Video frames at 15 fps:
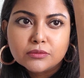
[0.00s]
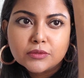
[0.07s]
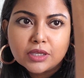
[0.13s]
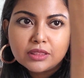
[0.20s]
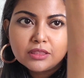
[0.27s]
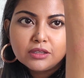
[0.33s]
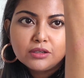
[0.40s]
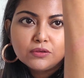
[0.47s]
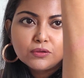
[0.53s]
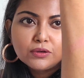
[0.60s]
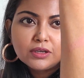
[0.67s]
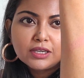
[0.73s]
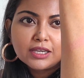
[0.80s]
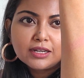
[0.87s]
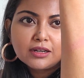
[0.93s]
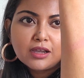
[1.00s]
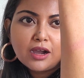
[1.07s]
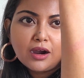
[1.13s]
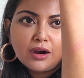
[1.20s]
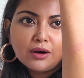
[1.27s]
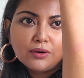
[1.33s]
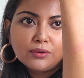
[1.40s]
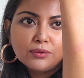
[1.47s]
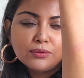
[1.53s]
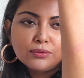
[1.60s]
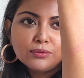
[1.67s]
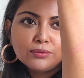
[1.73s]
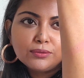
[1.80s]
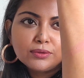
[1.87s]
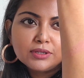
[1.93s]
I think you can get how
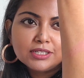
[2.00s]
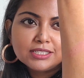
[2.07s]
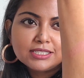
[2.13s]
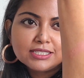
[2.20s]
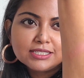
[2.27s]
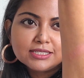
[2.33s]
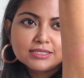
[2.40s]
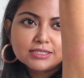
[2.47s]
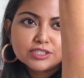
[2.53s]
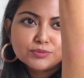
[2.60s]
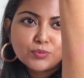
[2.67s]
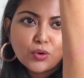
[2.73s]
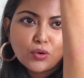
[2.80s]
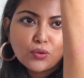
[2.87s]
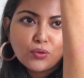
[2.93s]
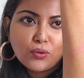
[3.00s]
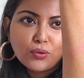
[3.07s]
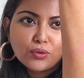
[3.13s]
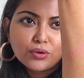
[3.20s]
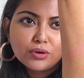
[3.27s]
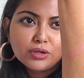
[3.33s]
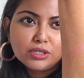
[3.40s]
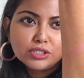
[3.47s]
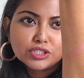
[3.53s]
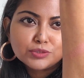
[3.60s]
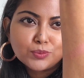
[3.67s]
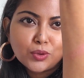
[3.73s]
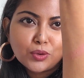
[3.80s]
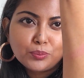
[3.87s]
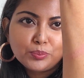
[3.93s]
it is. It's more coral, it's
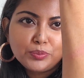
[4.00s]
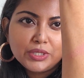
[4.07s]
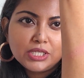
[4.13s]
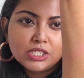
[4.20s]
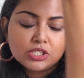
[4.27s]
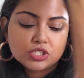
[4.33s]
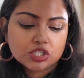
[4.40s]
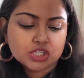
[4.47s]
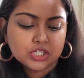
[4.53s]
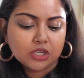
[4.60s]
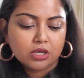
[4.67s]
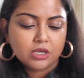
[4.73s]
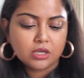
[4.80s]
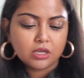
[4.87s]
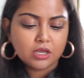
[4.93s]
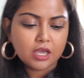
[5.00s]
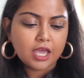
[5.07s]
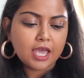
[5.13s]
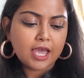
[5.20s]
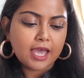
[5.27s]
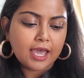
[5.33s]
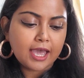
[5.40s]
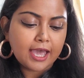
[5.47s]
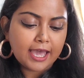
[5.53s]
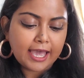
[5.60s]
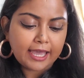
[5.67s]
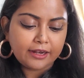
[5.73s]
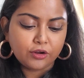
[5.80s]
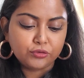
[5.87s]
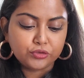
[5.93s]
more peach.
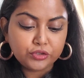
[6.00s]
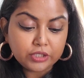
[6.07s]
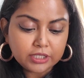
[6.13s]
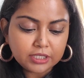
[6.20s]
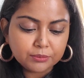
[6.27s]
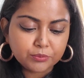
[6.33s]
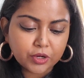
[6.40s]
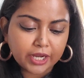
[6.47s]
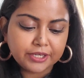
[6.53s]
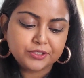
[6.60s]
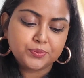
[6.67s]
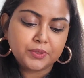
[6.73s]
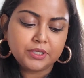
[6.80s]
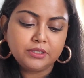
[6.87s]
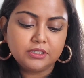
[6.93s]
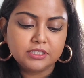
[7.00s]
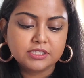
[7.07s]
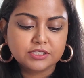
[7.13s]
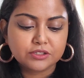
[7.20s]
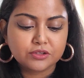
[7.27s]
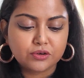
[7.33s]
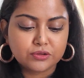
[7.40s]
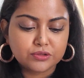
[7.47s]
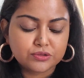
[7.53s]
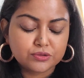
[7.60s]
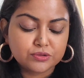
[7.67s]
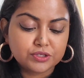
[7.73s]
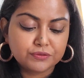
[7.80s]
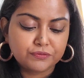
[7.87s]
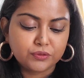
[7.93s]
And a really bright one is the Contour
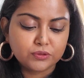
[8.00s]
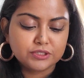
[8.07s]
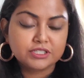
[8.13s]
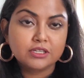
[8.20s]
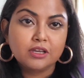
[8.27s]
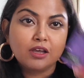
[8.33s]
de Force